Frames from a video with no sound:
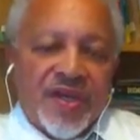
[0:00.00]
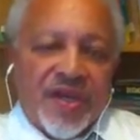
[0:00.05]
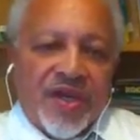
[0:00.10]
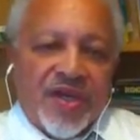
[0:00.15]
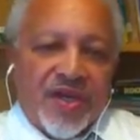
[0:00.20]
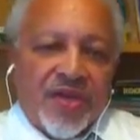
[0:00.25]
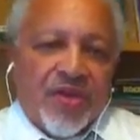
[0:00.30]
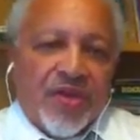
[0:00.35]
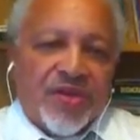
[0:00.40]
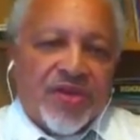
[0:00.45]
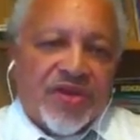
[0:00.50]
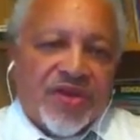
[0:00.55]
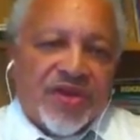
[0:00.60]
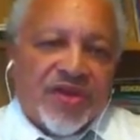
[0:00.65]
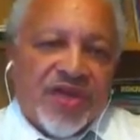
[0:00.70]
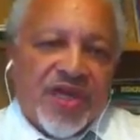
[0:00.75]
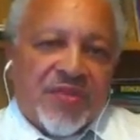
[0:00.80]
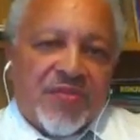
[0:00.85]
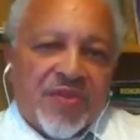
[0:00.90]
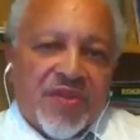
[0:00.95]
In order to
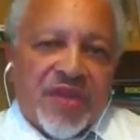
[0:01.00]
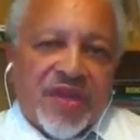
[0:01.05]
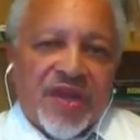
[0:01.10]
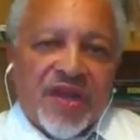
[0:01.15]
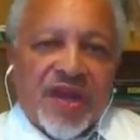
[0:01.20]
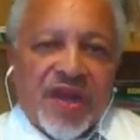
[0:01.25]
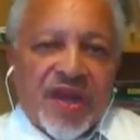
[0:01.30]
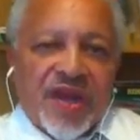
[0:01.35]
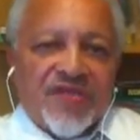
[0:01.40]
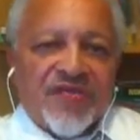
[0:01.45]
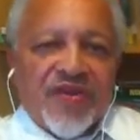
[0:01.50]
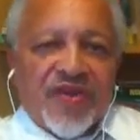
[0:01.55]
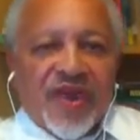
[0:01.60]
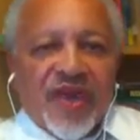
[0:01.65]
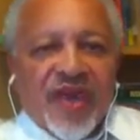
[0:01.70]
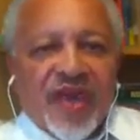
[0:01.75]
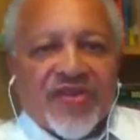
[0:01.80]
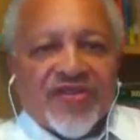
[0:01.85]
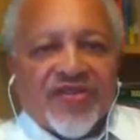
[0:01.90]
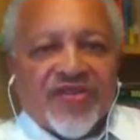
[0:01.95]
keep it alive, he
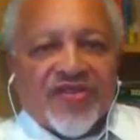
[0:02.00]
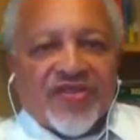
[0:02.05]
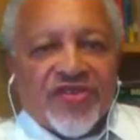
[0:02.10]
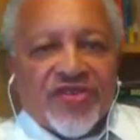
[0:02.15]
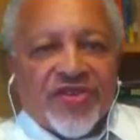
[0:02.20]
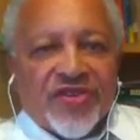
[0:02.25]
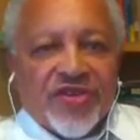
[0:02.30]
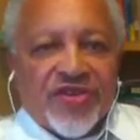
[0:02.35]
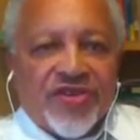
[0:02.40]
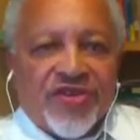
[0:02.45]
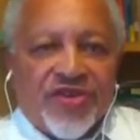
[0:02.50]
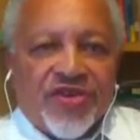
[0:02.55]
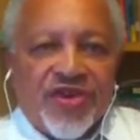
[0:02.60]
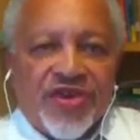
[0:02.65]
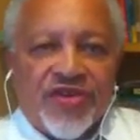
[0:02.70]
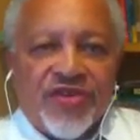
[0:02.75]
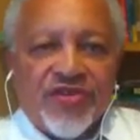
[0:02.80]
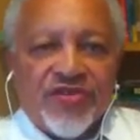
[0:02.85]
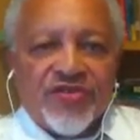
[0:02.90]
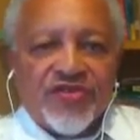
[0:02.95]
has to
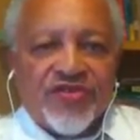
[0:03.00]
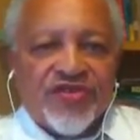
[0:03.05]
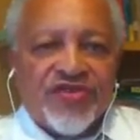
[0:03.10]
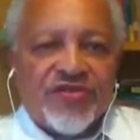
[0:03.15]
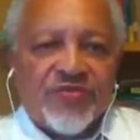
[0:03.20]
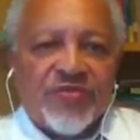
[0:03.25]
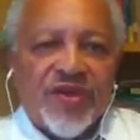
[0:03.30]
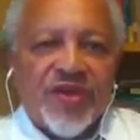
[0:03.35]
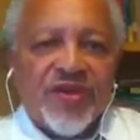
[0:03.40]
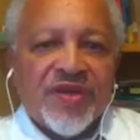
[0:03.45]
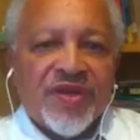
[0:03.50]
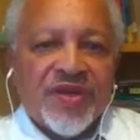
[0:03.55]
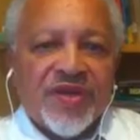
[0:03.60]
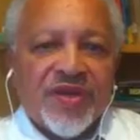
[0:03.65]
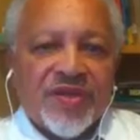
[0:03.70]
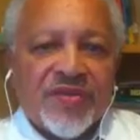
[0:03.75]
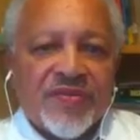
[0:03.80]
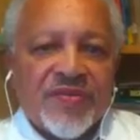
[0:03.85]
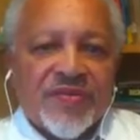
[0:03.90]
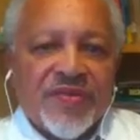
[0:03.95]
continue spending.